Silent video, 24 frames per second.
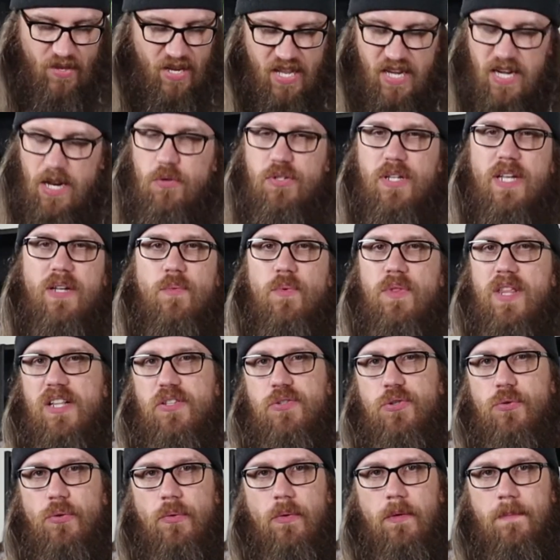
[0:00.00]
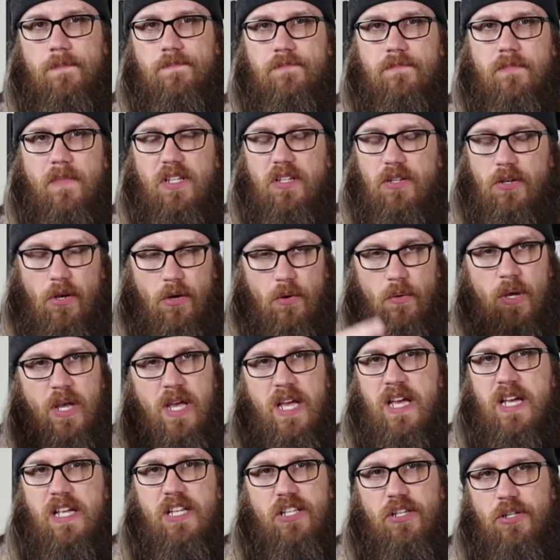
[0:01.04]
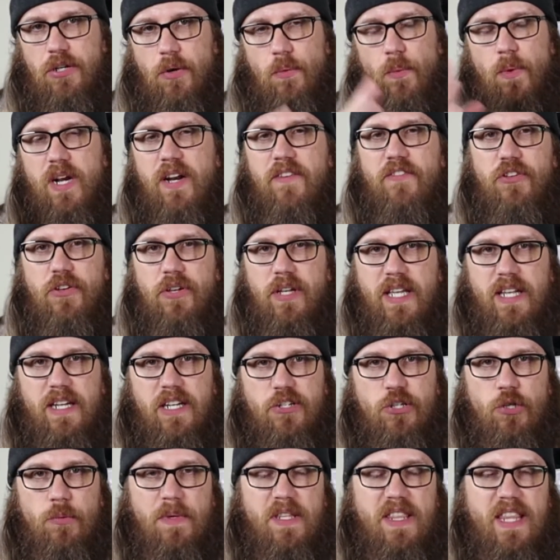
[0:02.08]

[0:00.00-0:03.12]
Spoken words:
And I was like, well, that's cool. You know, whenever you can get it to me.